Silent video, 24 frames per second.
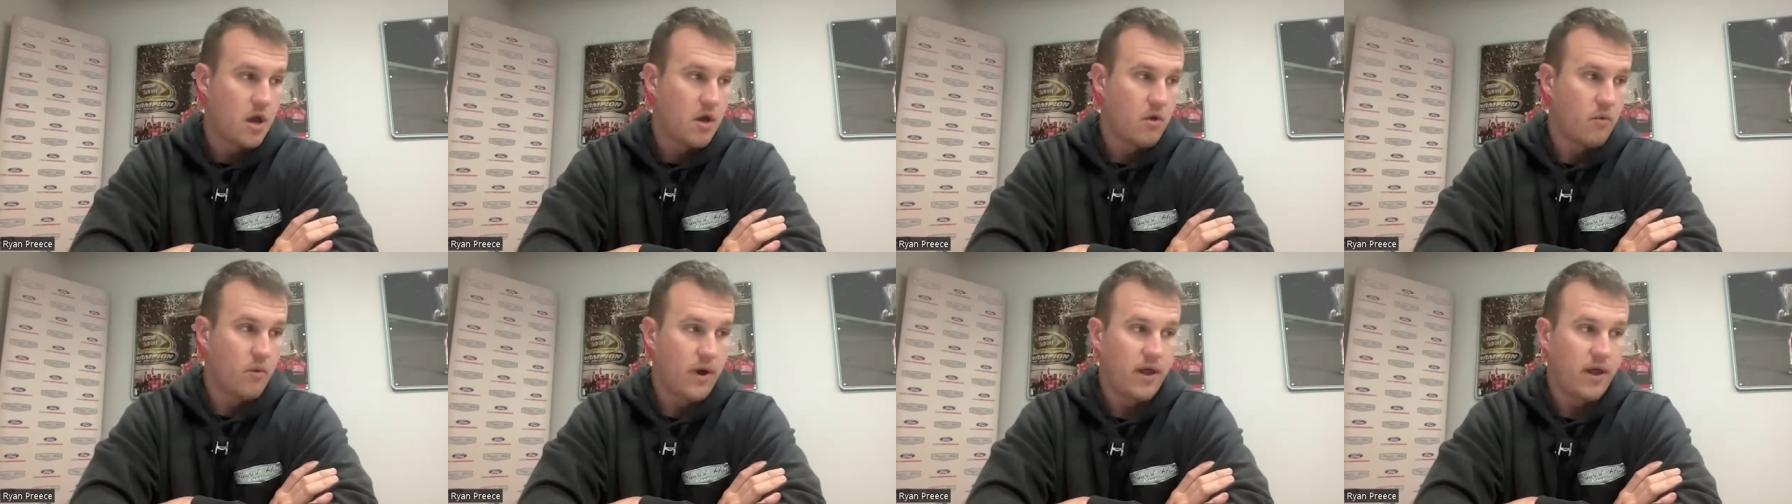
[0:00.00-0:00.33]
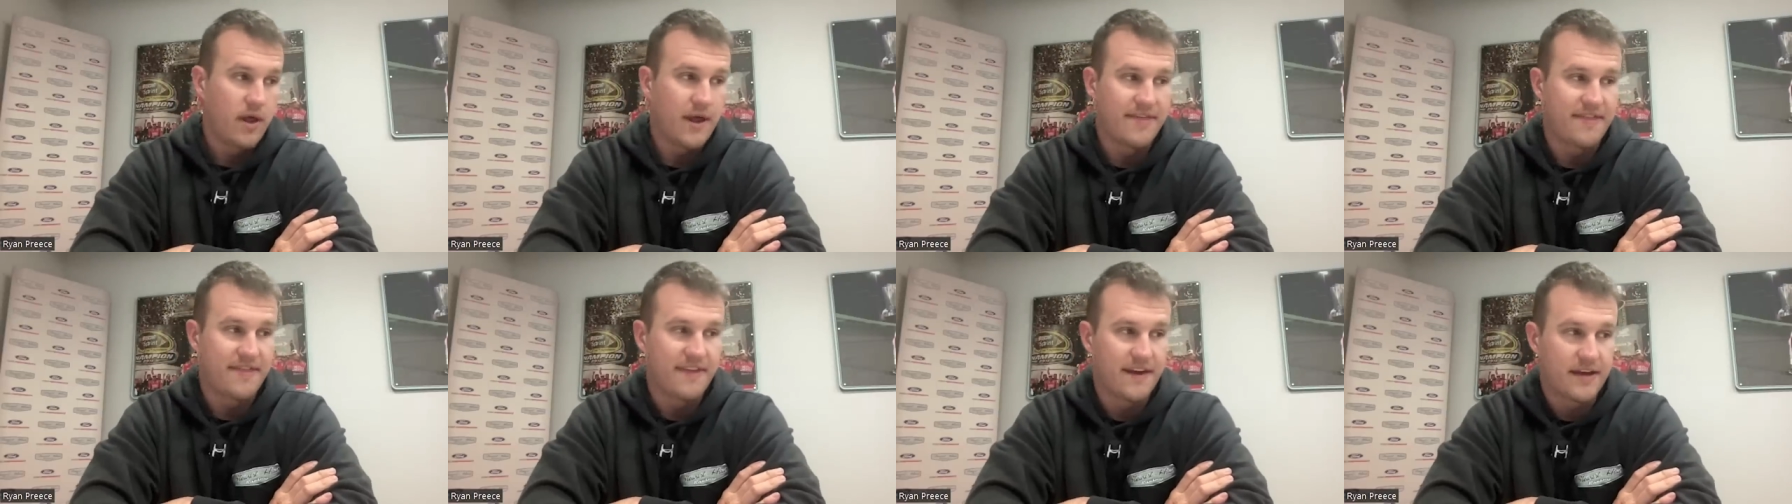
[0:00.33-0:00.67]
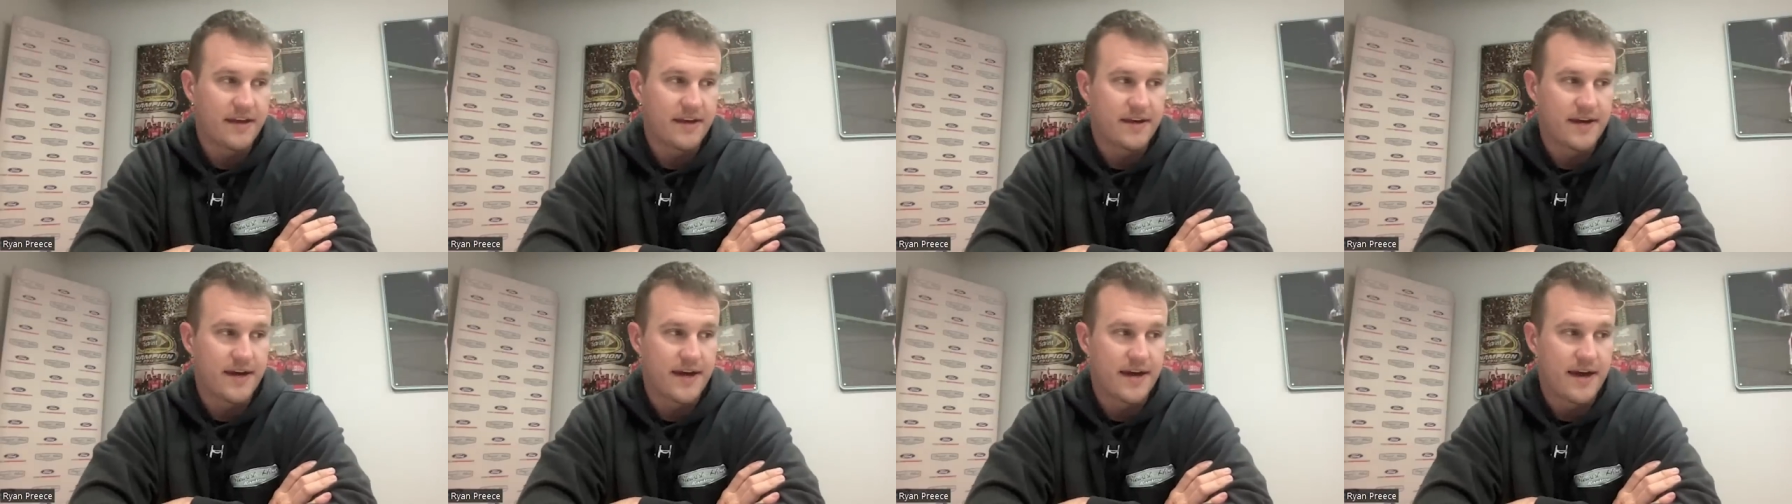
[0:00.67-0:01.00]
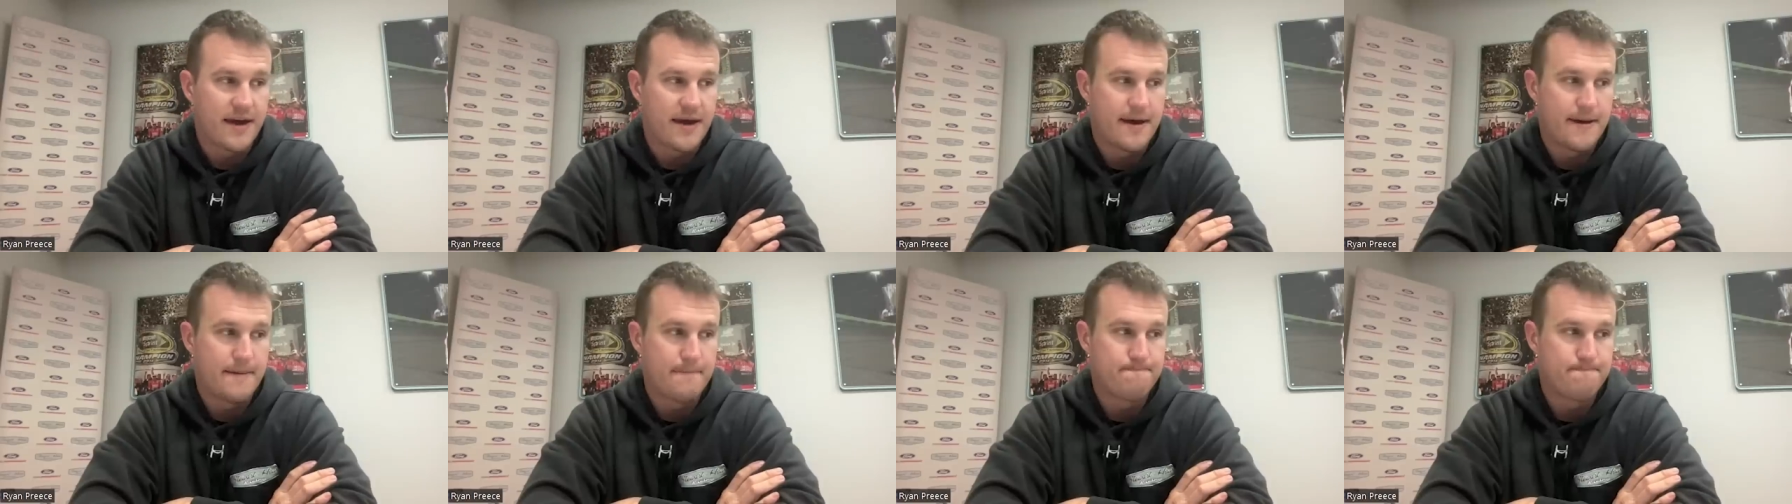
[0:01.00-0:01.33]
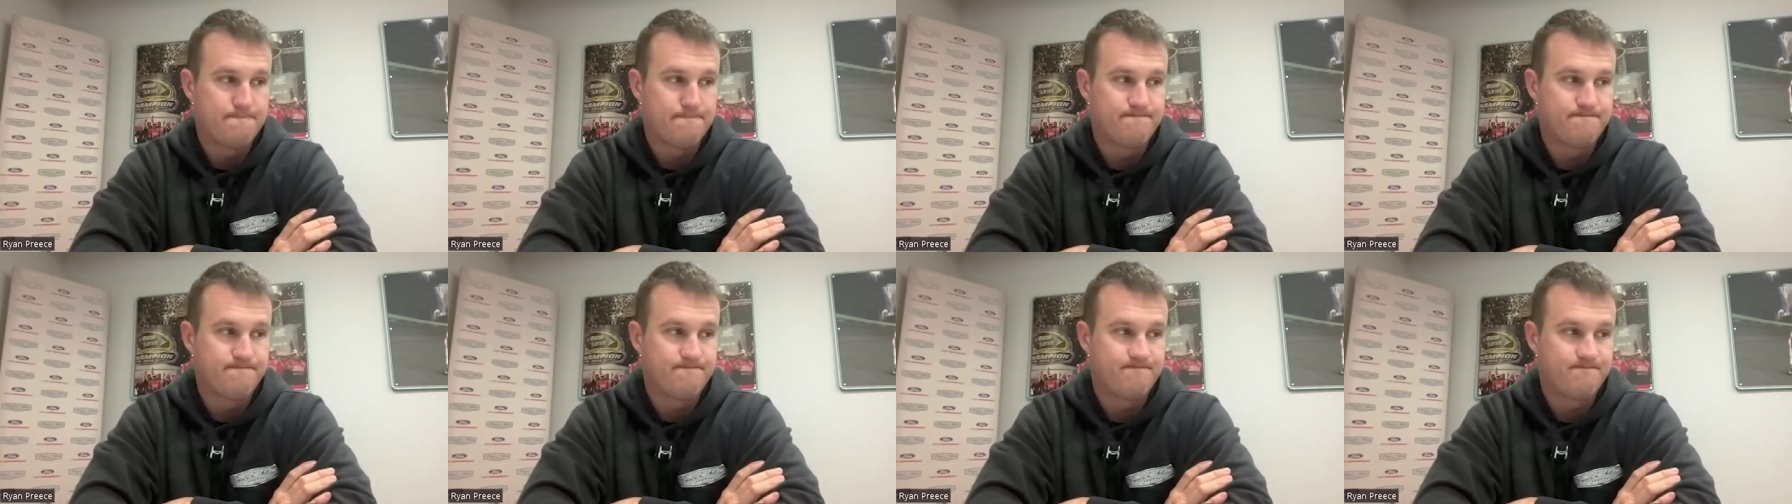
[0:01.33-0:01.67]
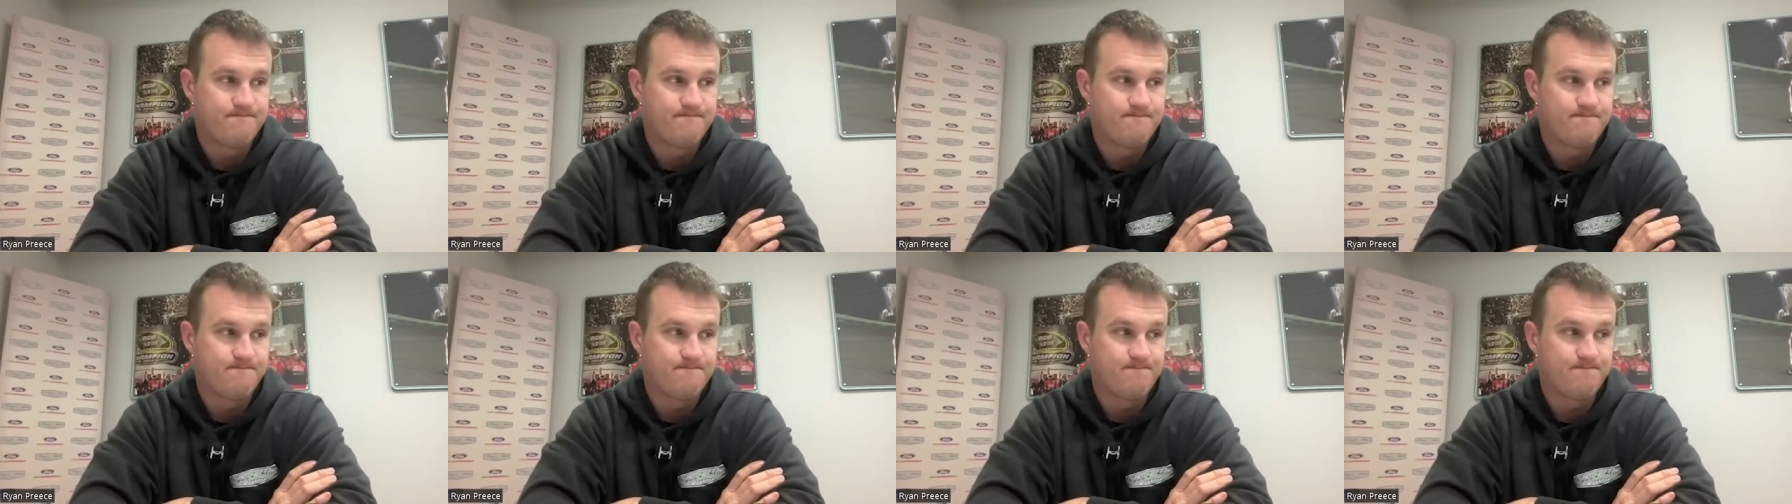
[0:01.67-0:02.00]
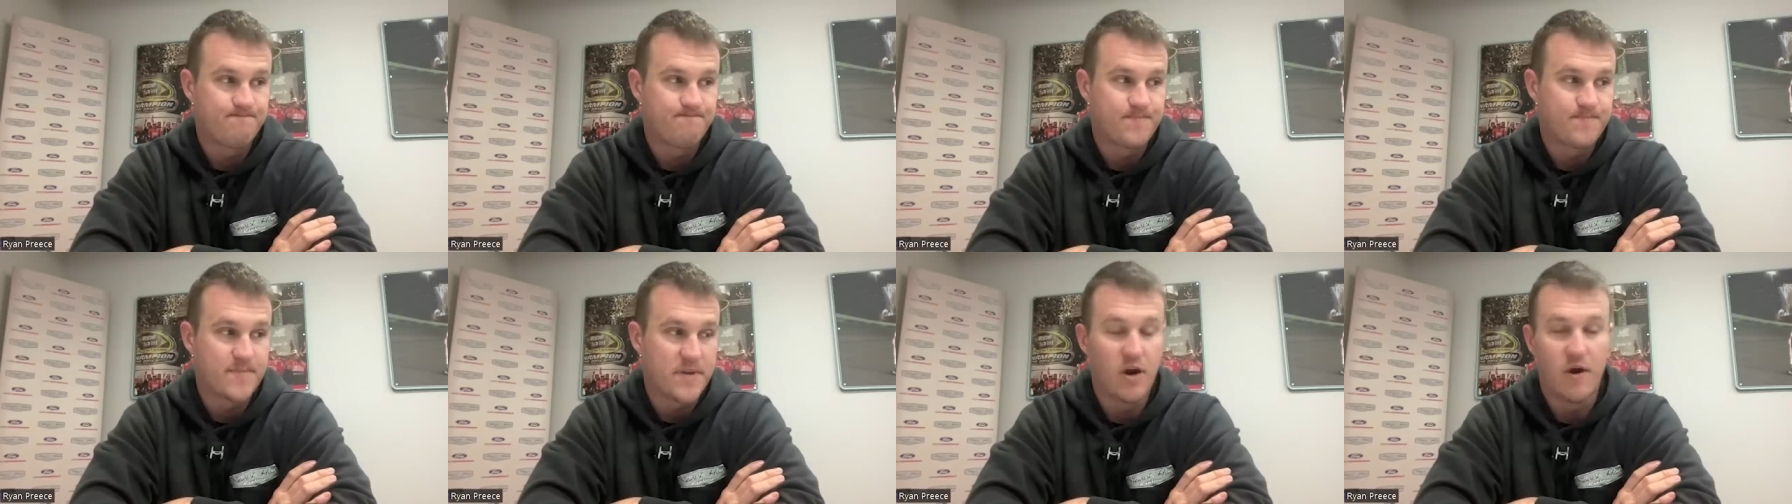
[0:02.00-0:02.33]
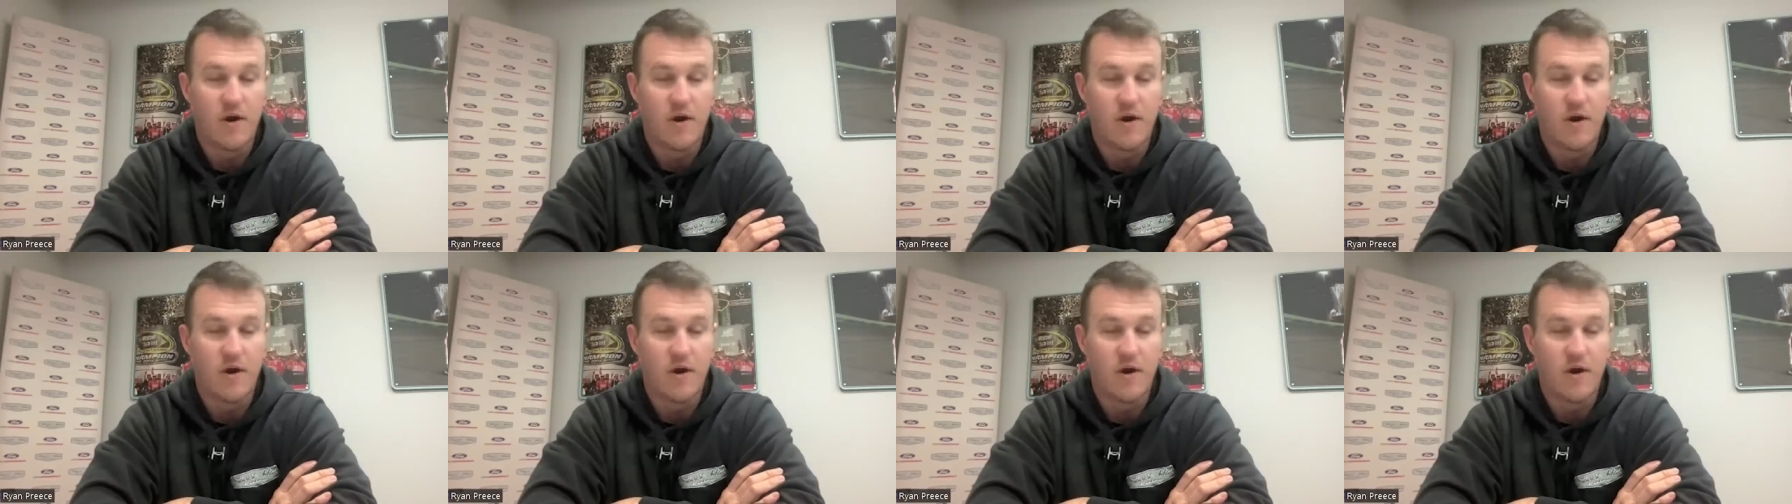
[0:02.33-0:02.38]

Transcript: Well, I think um, you